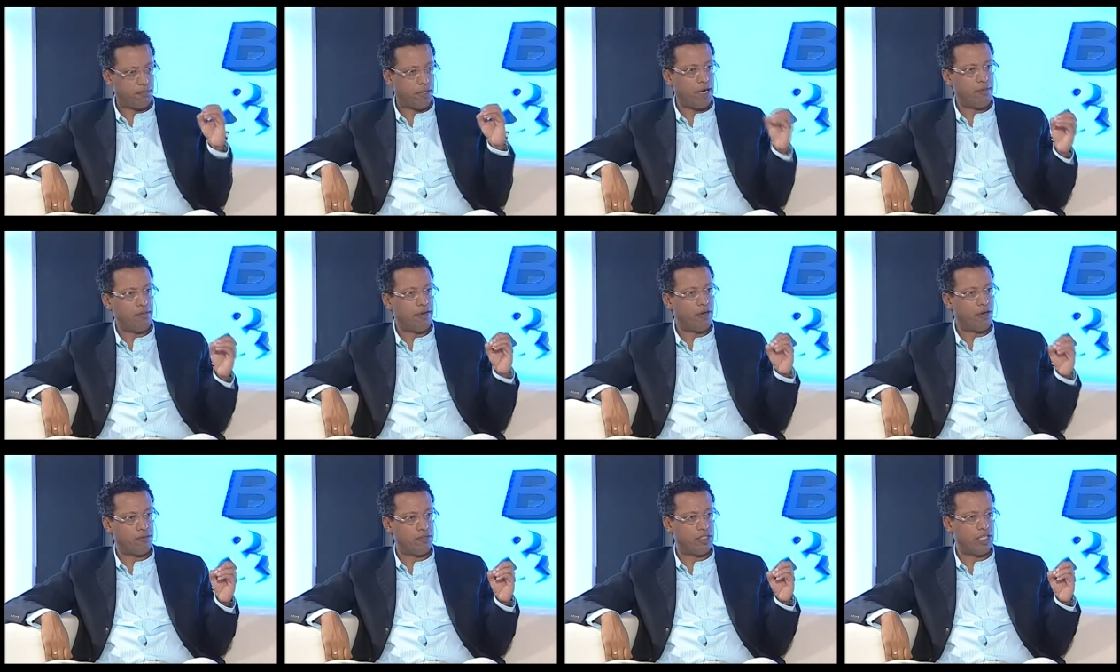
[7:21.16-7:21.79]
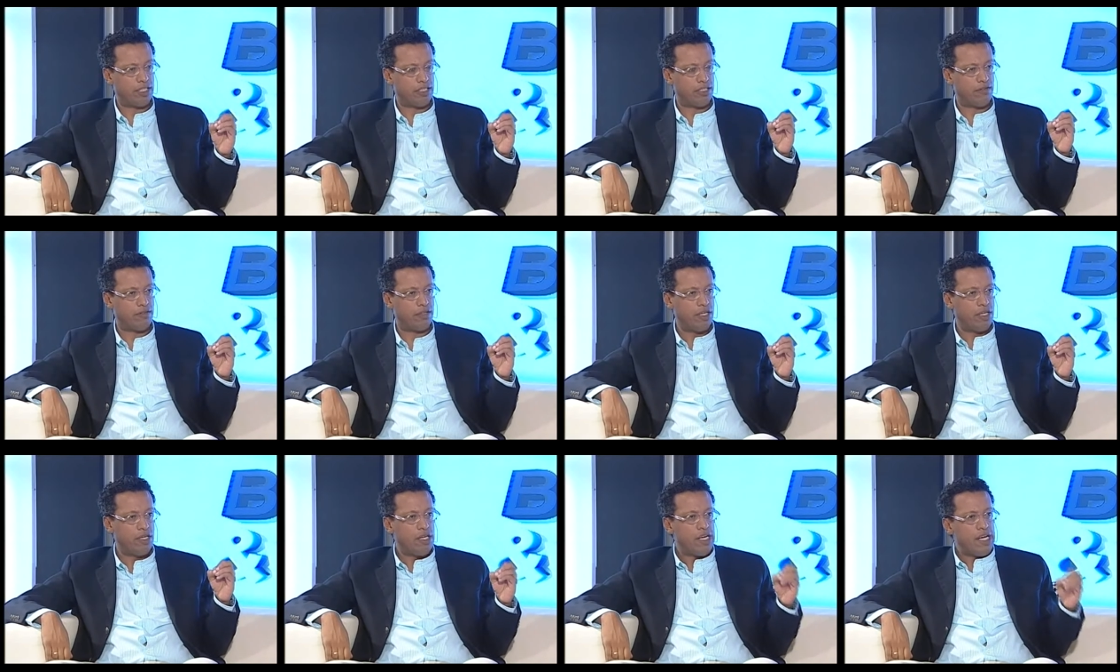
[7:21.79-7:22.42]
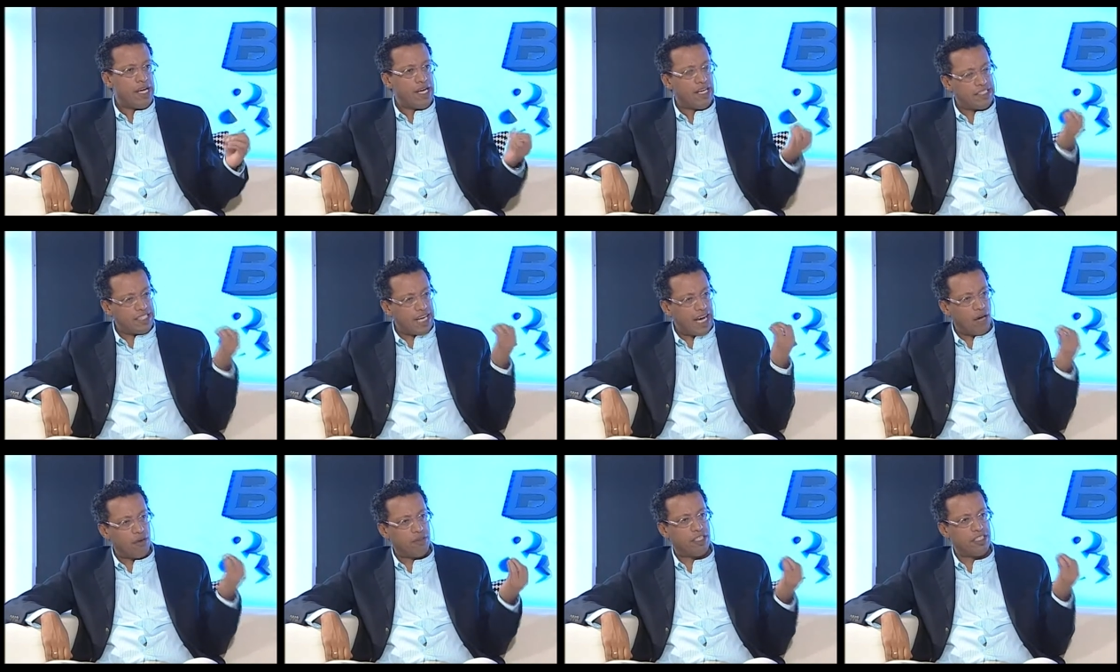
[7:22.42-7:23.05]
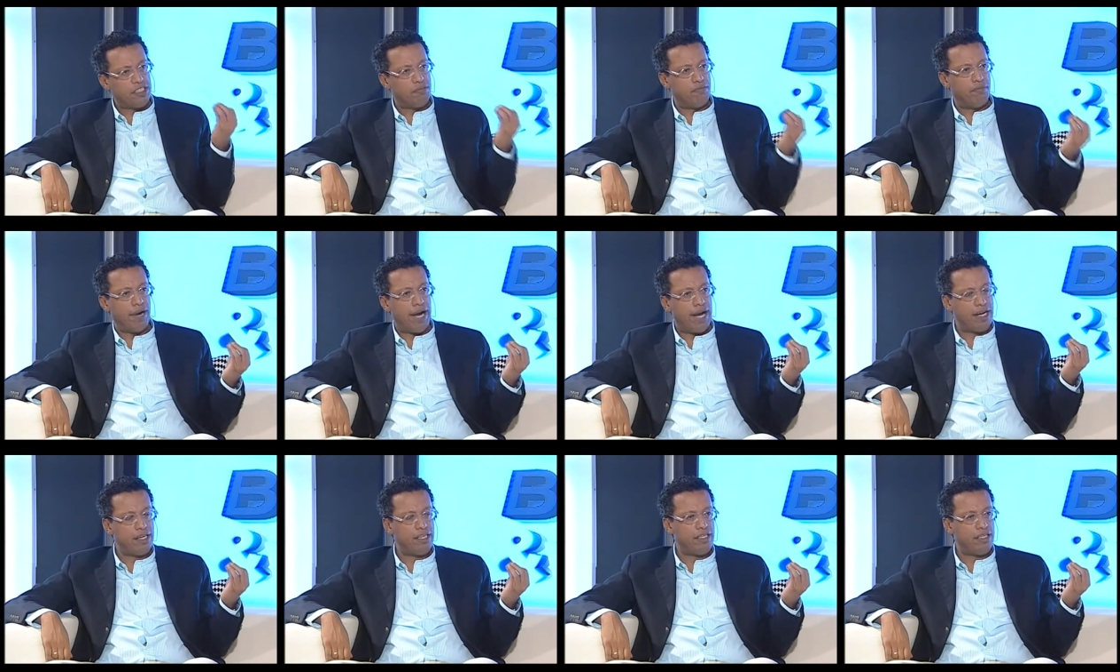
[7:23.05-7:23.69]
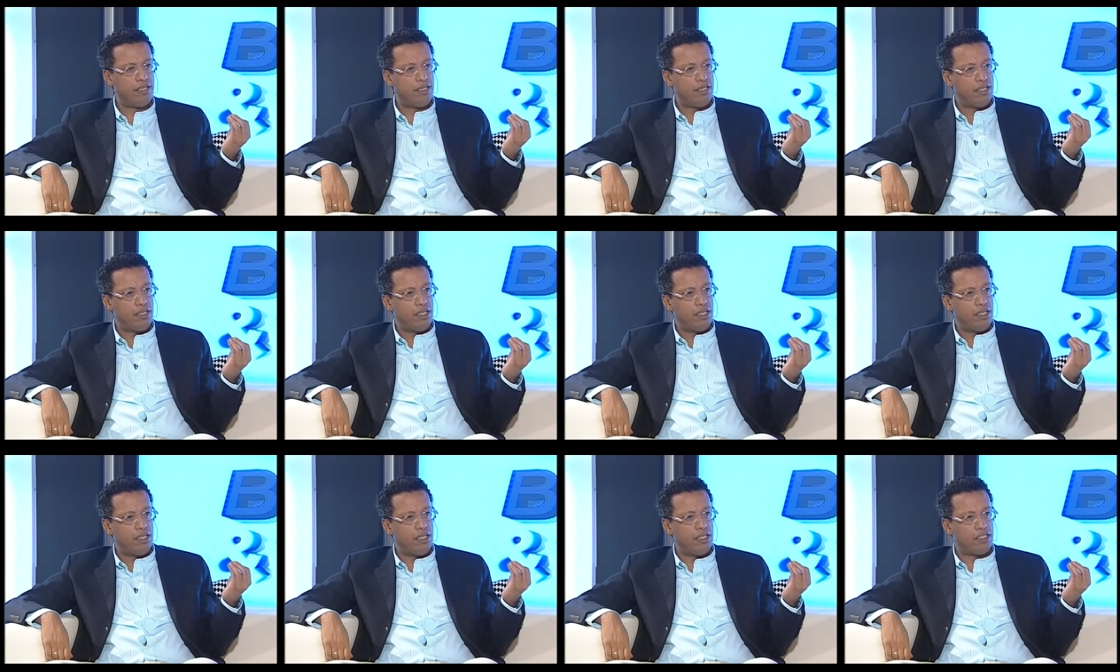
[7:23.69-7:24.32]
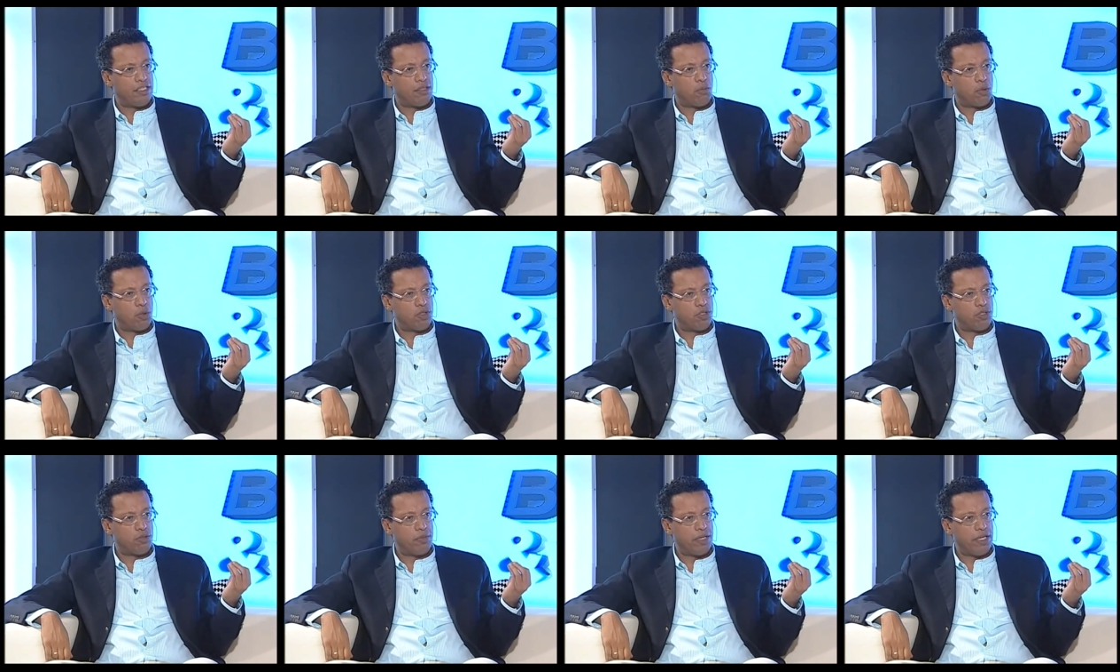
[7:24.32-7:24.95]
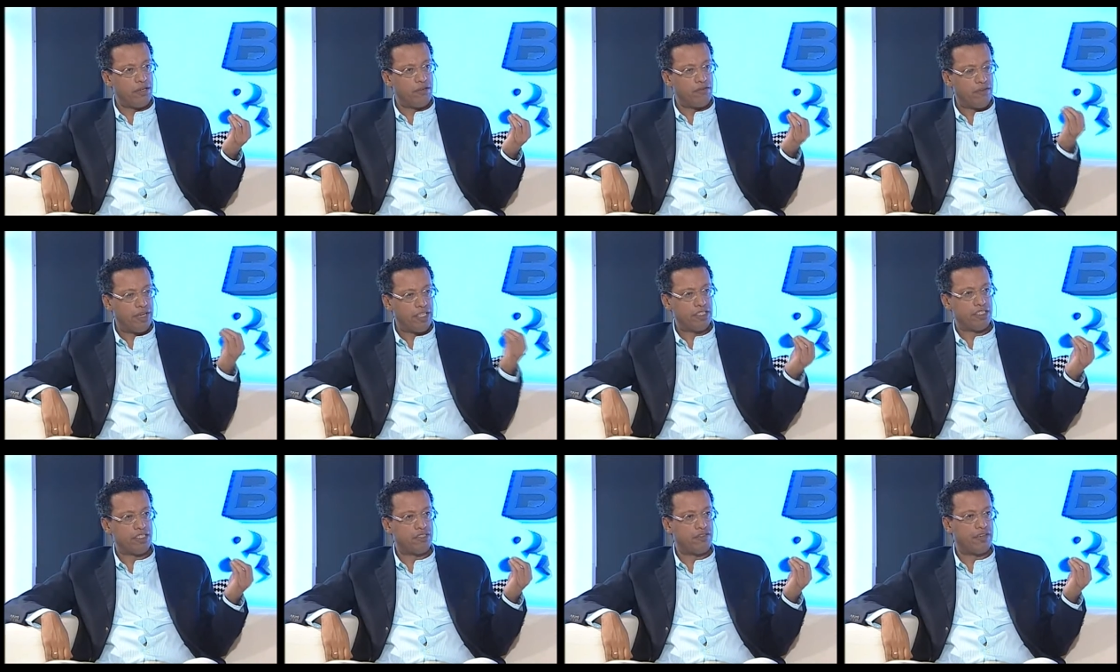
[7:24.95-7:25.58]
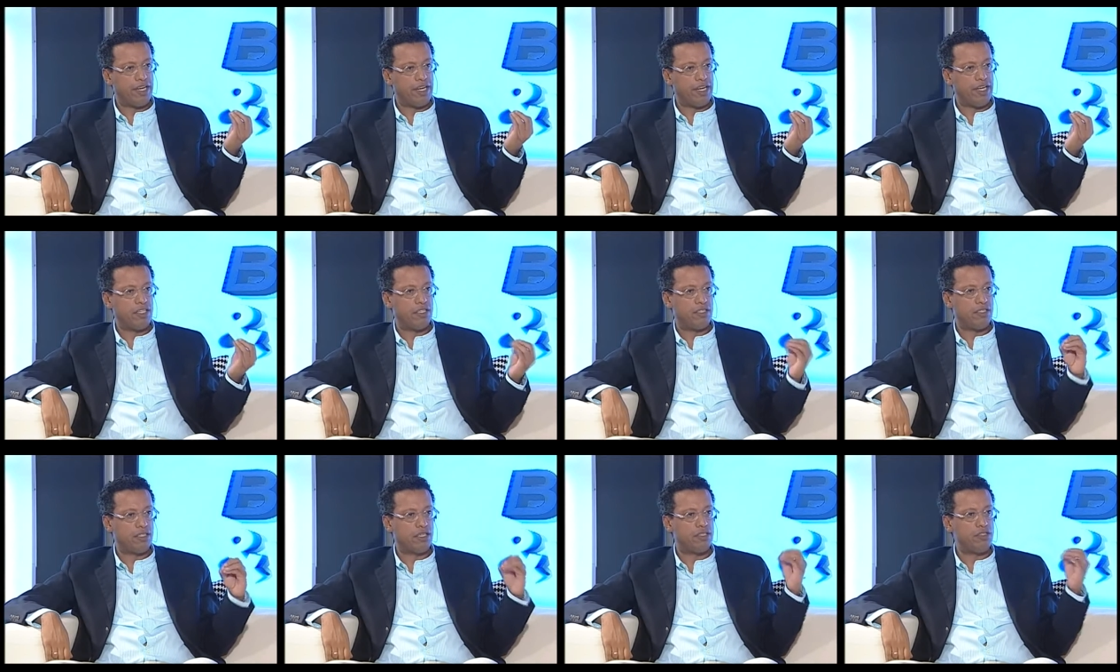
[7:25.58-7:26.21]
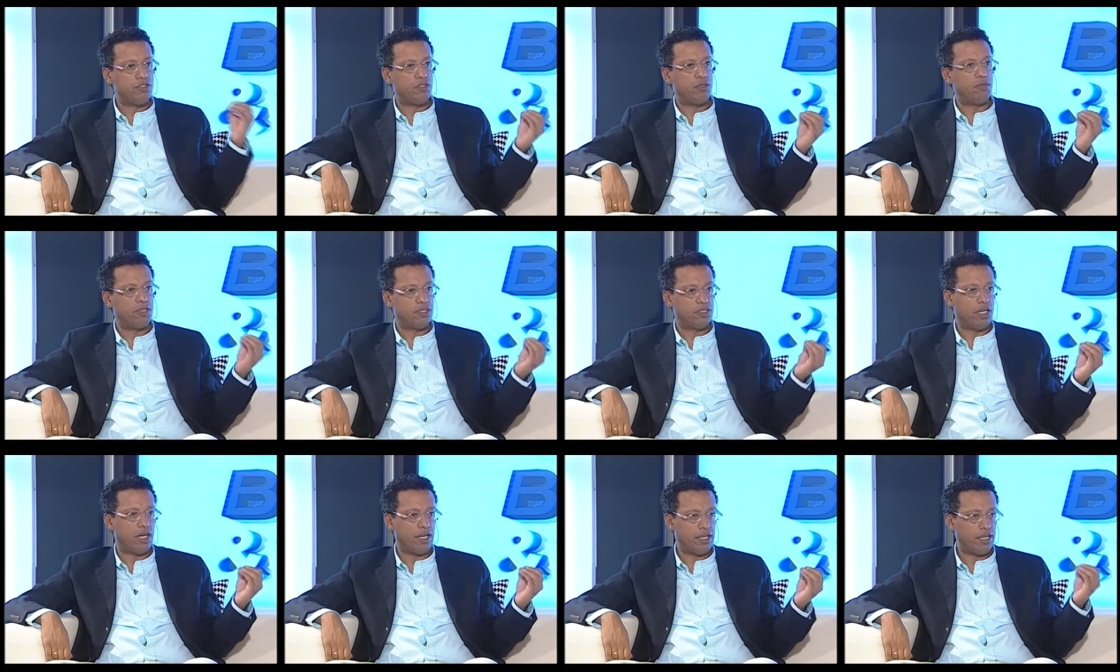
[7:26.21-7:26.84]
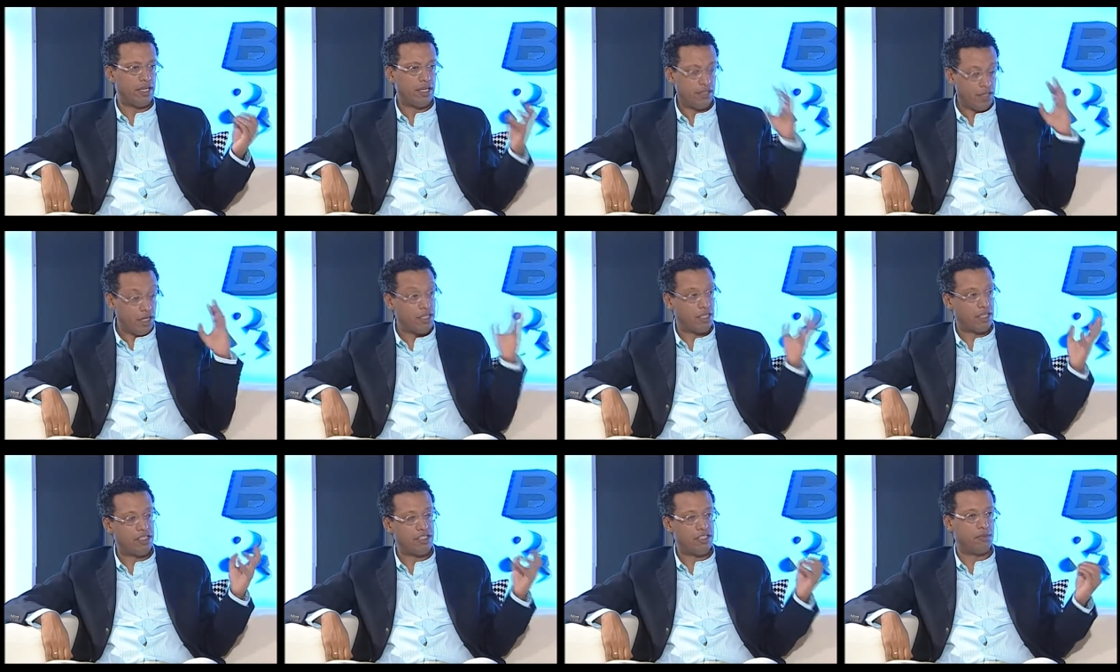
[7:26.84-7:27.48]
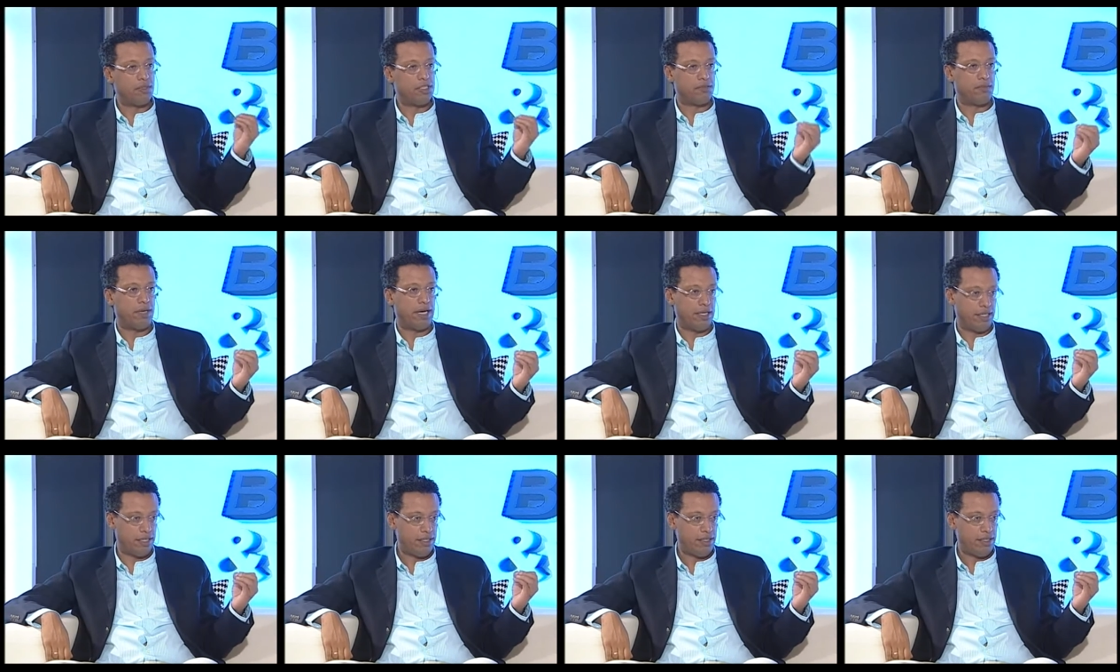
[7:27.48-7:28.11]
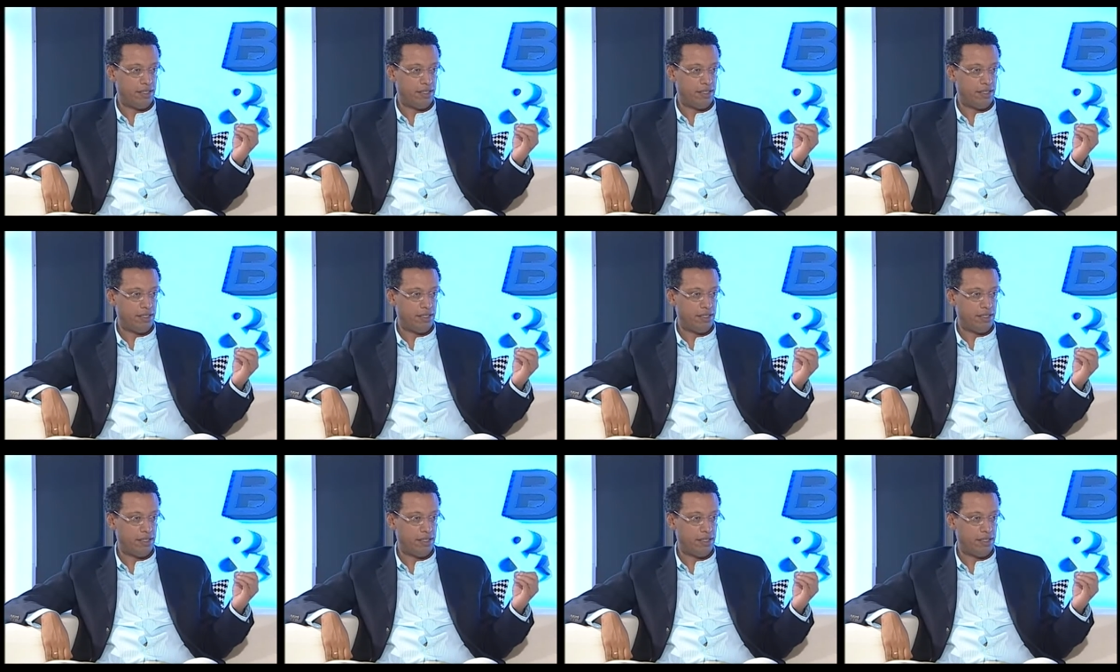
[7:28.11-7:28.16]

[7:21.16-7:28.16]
primary objective is how this brand is supposed to be registering into the consumer's audience and in the consumer's mind.